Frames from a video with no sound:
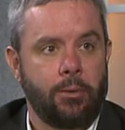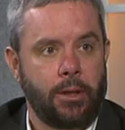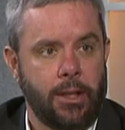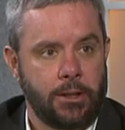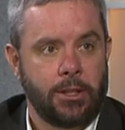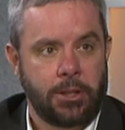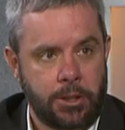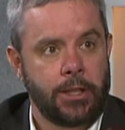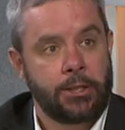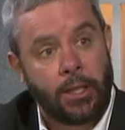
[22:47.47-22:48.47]
with kids and it
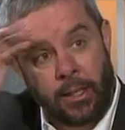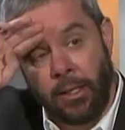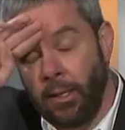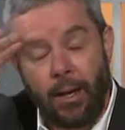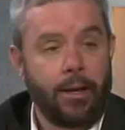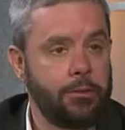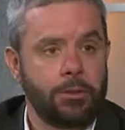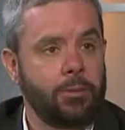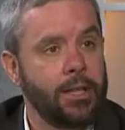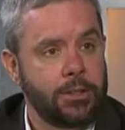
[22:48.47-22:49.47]
sinks in, and it gives
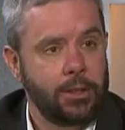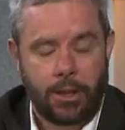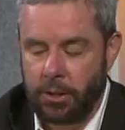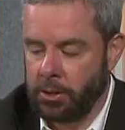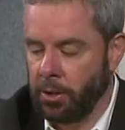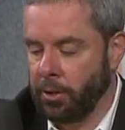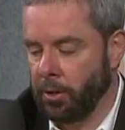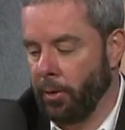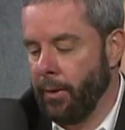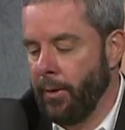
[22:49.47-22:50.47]
them things that they can turn
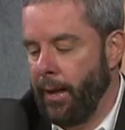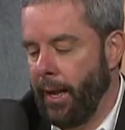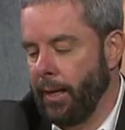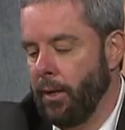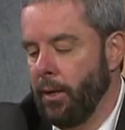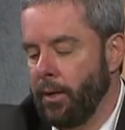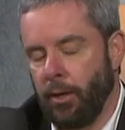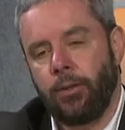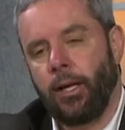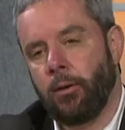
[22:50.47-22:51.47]
to. And you
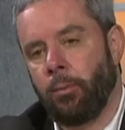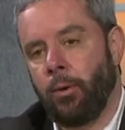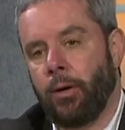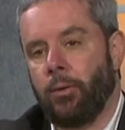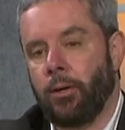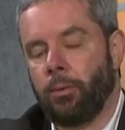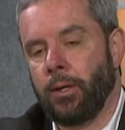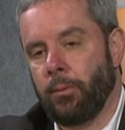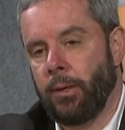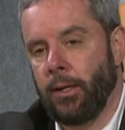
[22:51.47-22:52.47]
know, the other point I wanted to
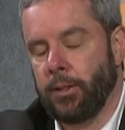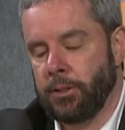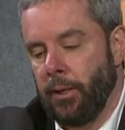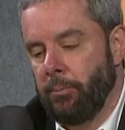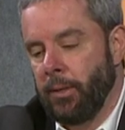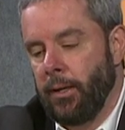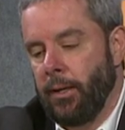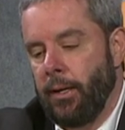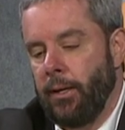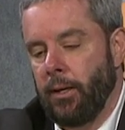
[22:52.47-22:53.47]
bring up, Keith, is,
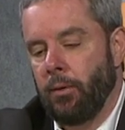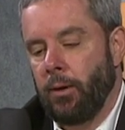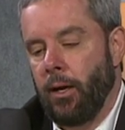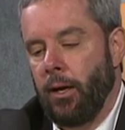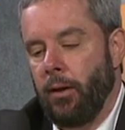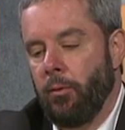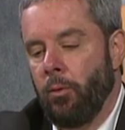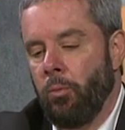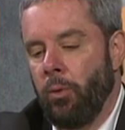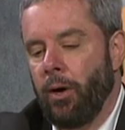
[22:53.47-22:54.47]
you know,
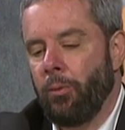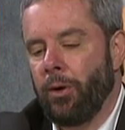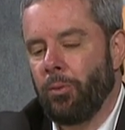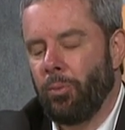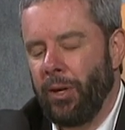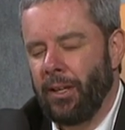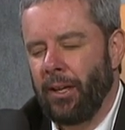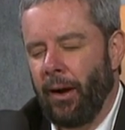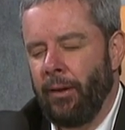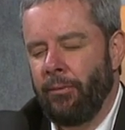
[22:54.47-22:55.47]

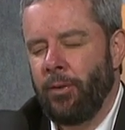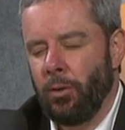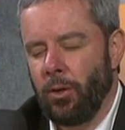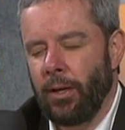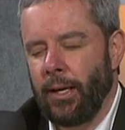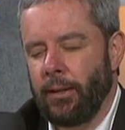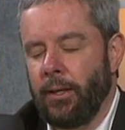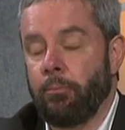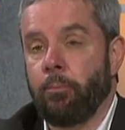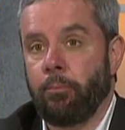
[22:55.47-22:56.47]
if you look at
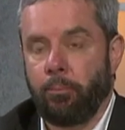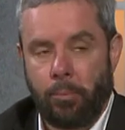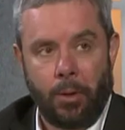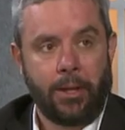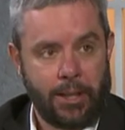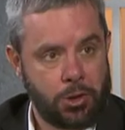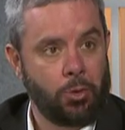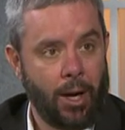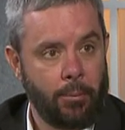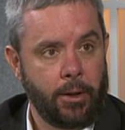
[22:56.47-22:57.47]
the bullying
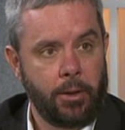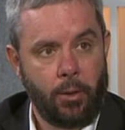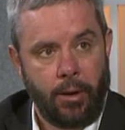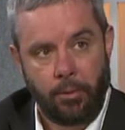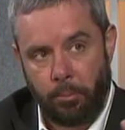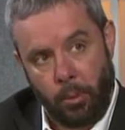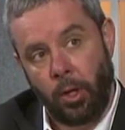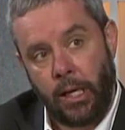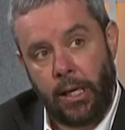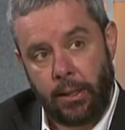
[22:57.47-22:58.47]
drama, you have the
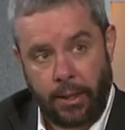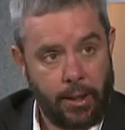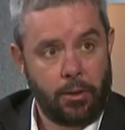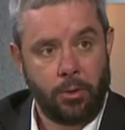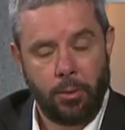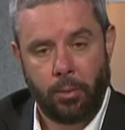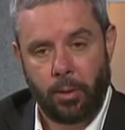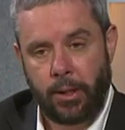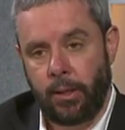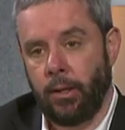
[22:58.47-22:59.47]
bully, the kid doing the
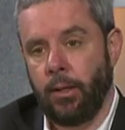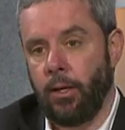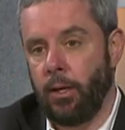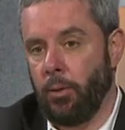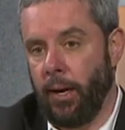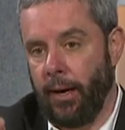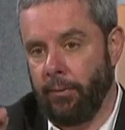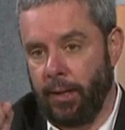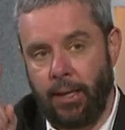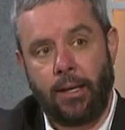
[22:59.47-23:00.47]
bullying, you have
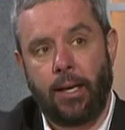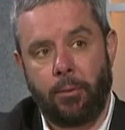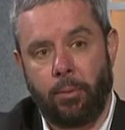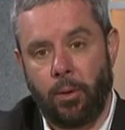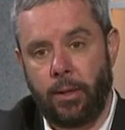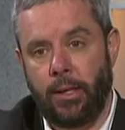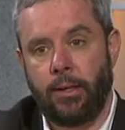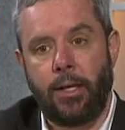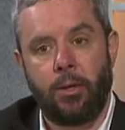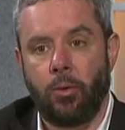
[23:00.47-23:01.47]
the kid getting bullied,
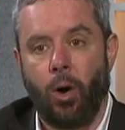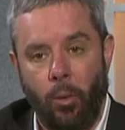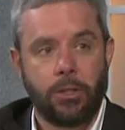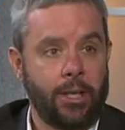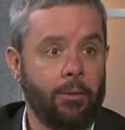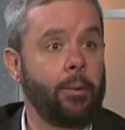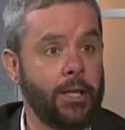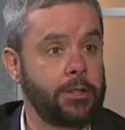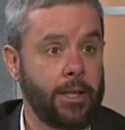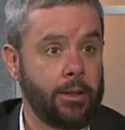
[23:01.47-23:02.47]
and then you always have a
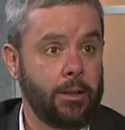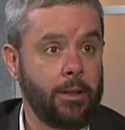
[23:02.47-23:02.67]
bystander.